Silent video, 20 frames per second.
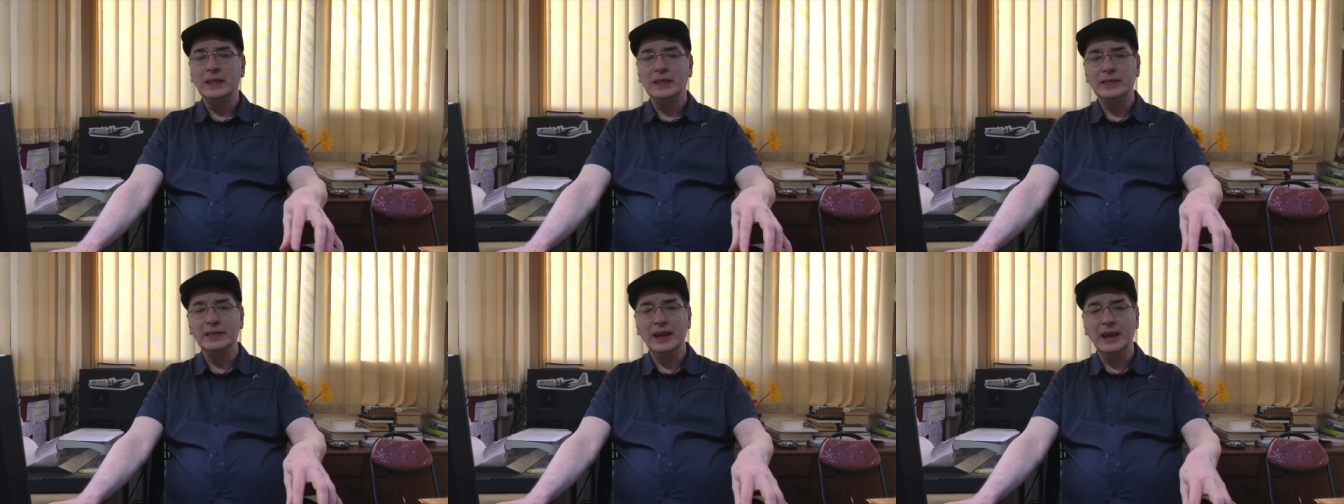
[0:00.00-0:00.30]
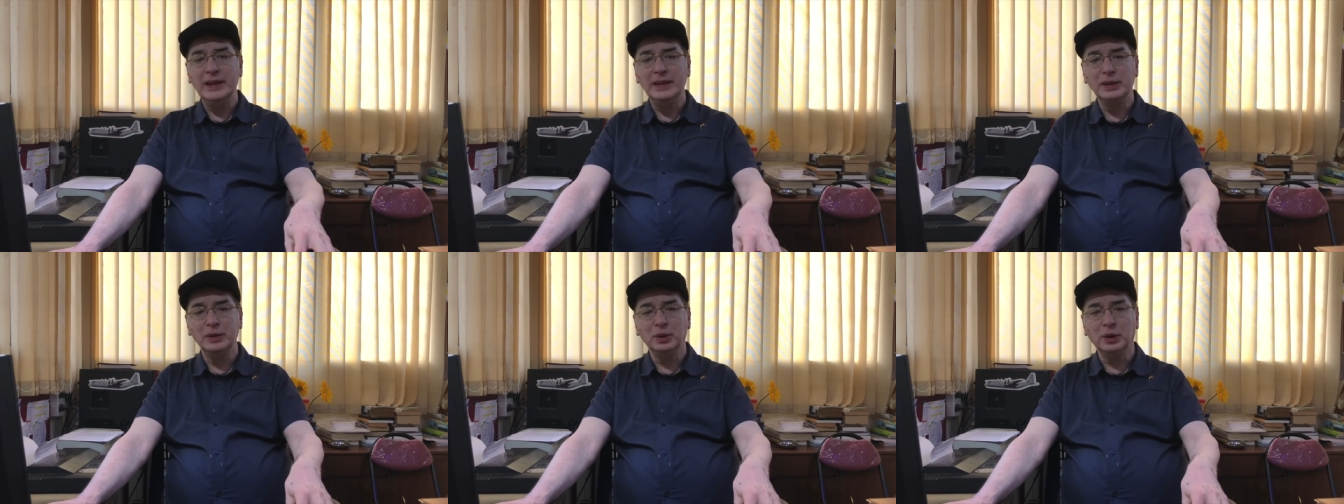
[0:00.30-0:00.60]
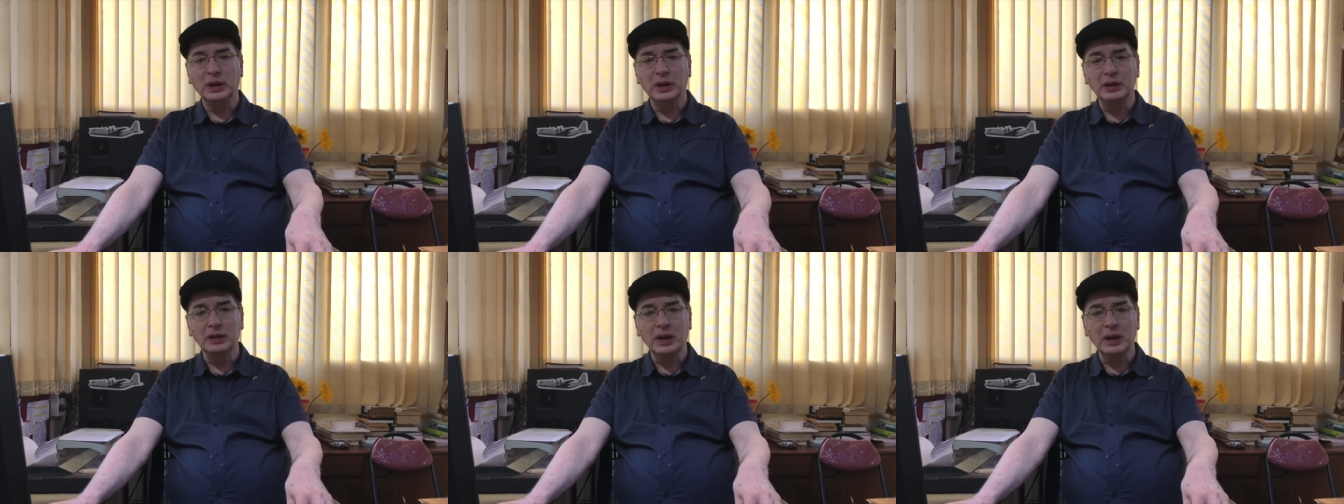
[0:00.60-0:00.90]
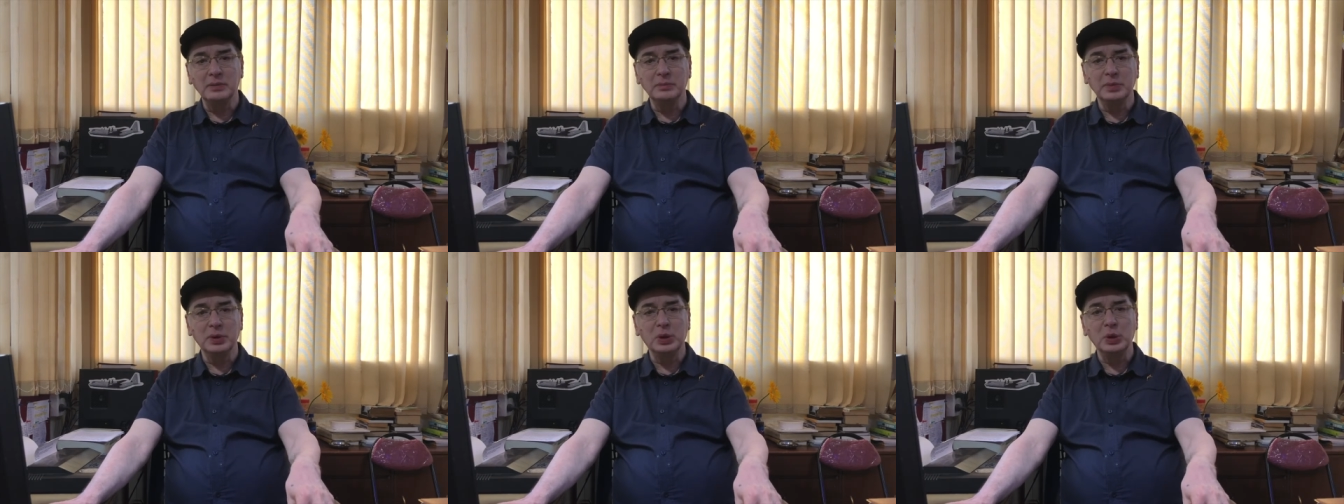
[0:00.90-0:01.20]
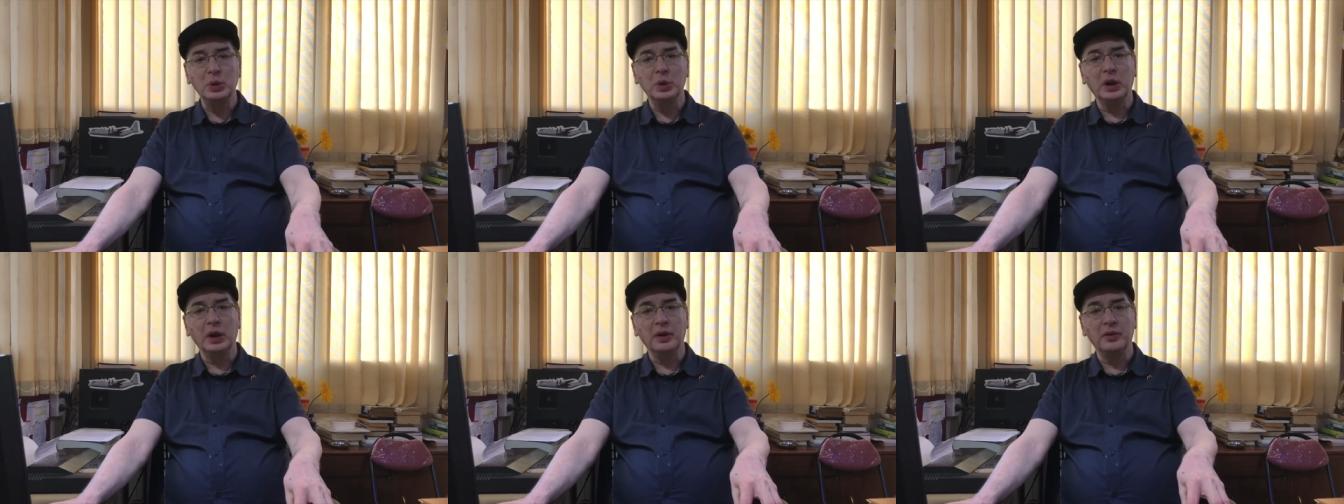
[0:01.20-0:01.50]
then you can come to
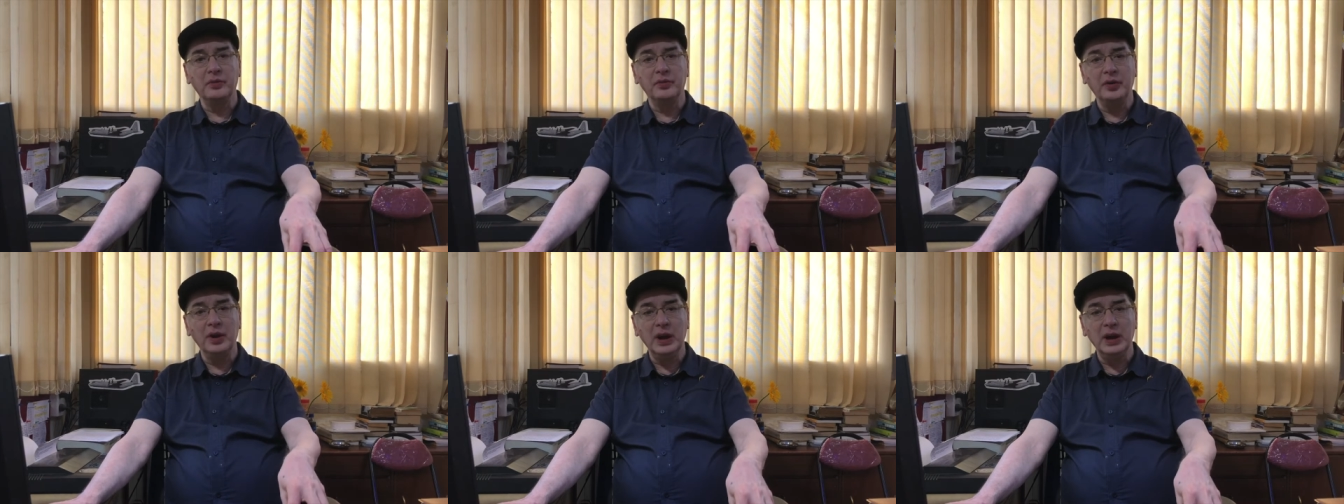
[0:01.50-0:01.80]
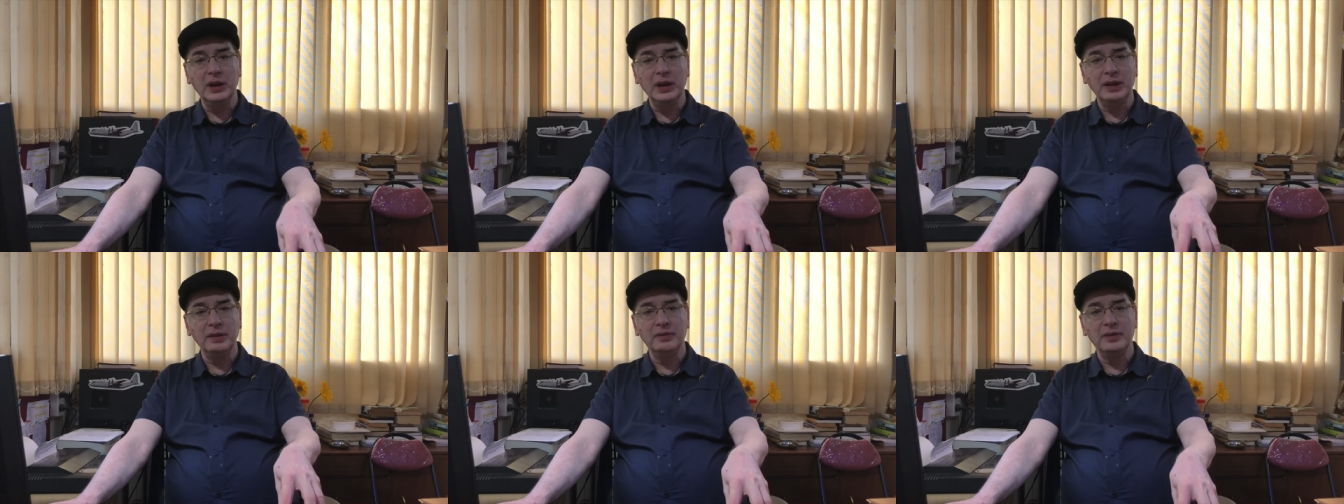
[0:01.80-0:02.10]
a very,